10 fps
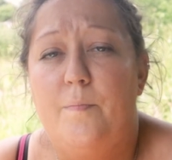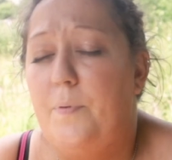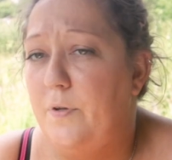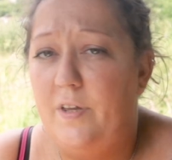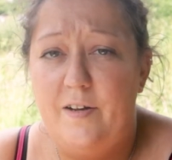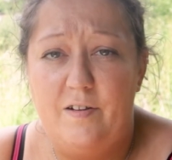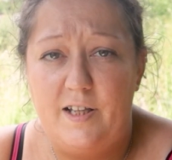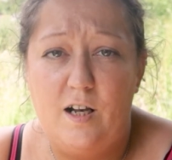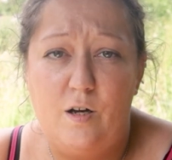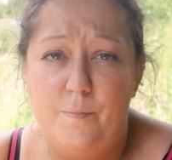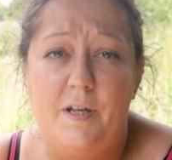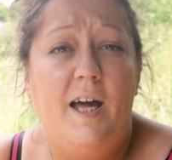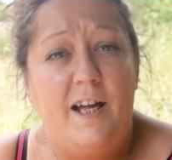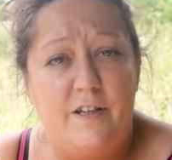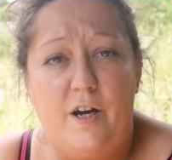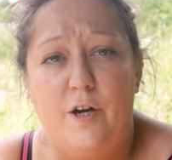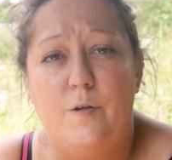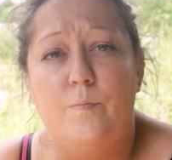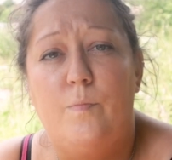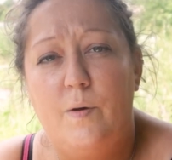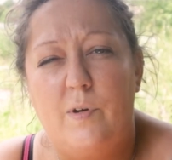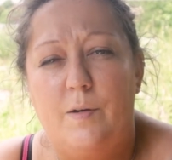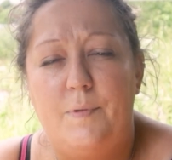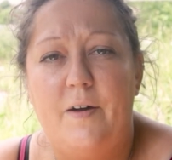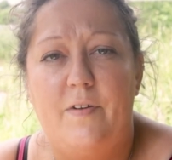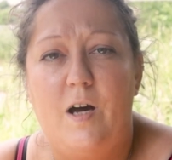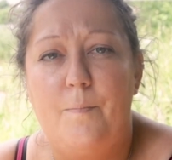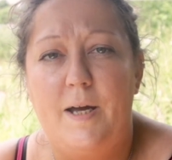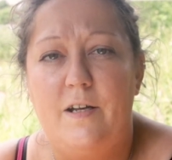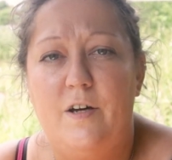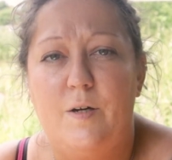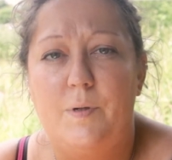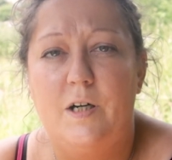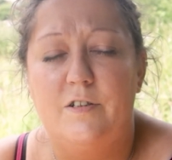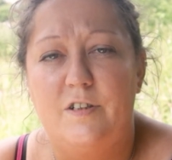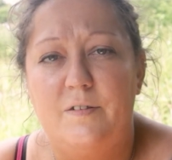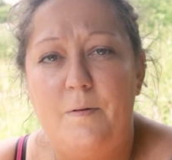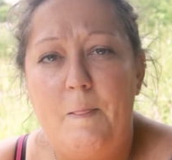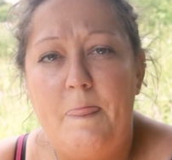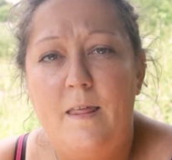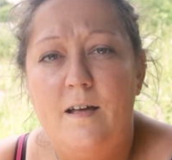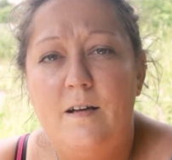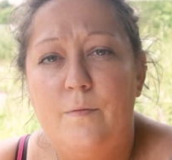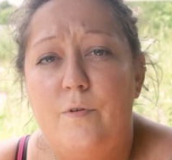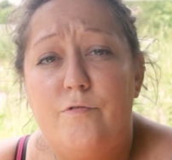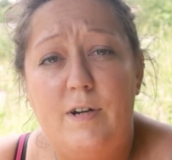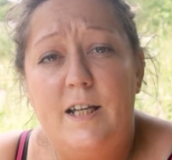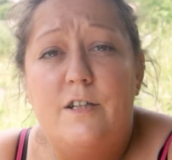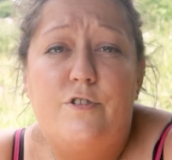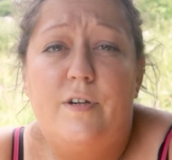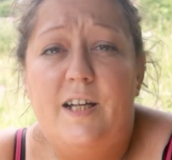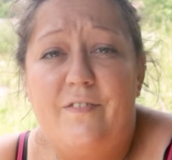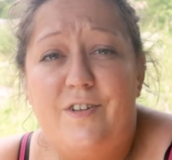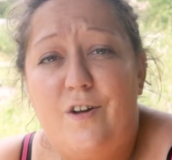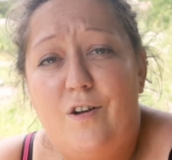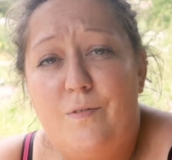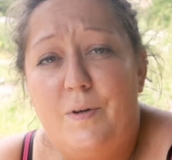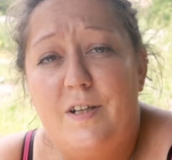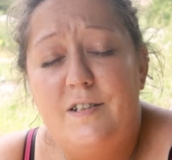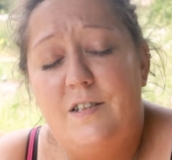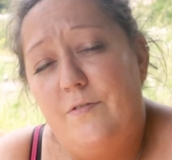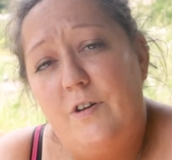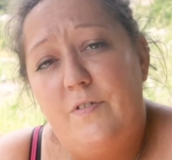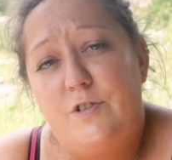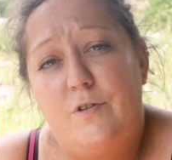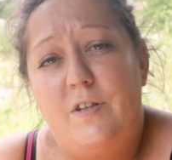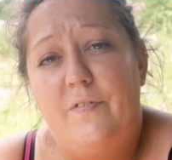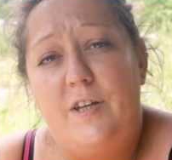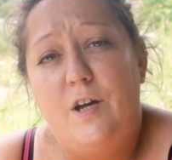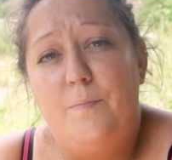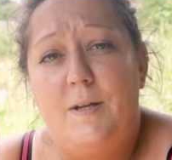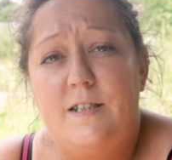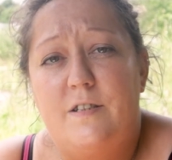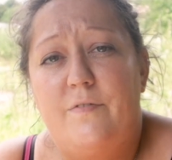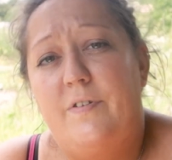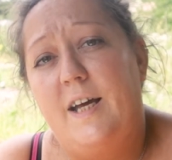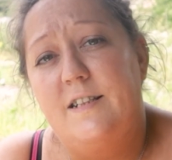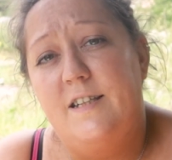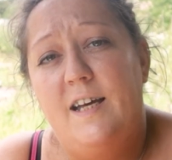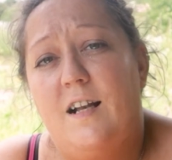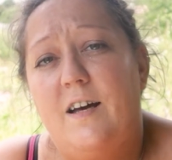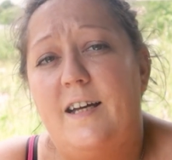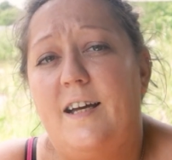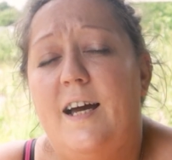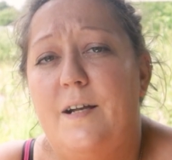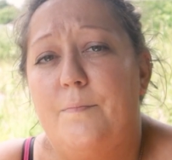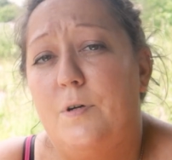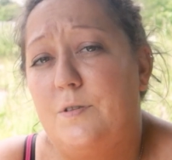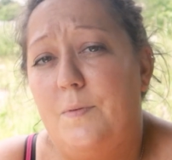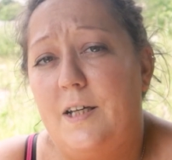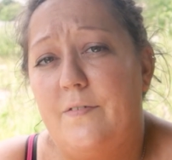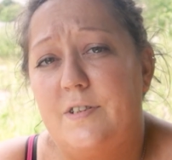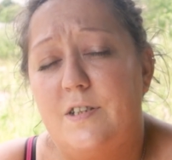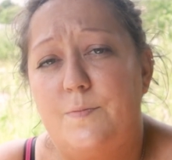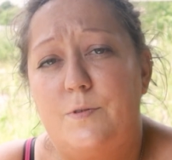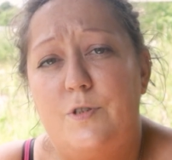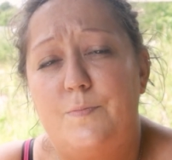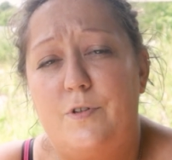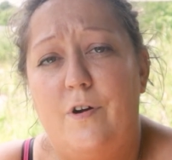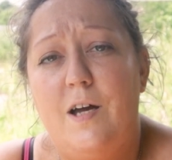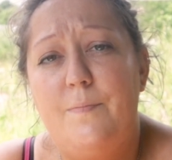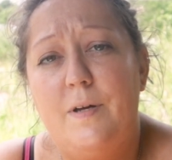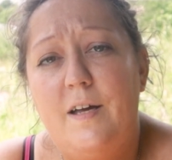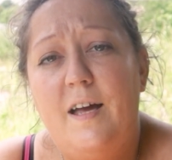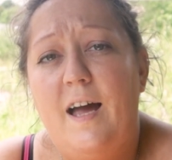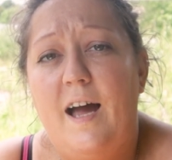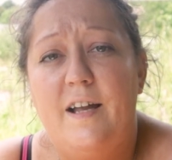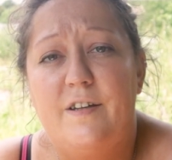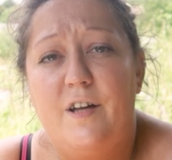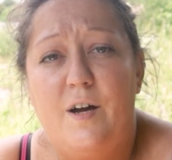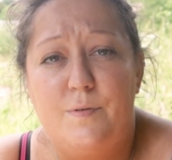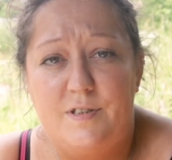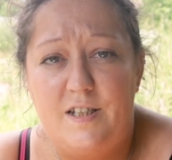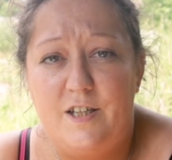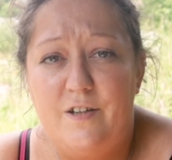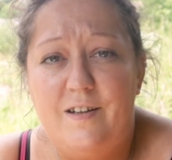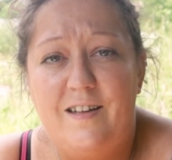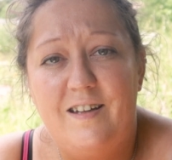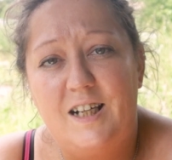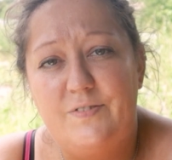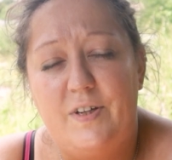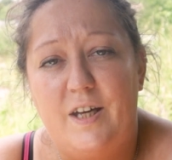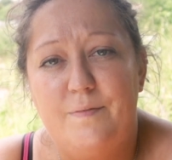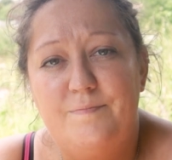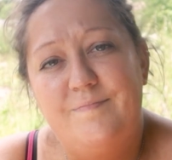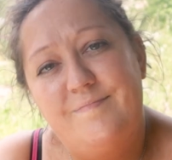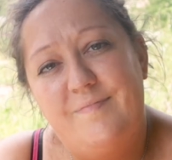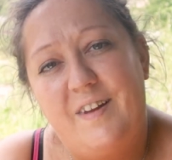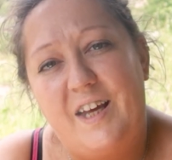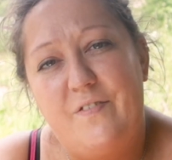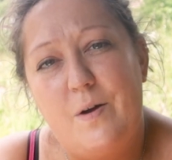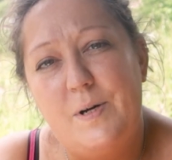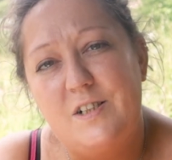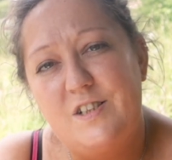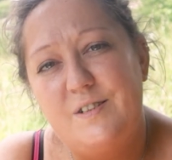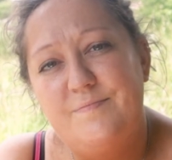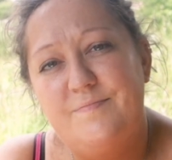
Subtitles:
both here at the allotment and at home where we're going to be having our main herb garden. We've really enjoyed having you along with us. If you've enjoyed the video, please don't forget to hit like and possibly give us a subscribe, and I will see you in the next video. Thank you very much.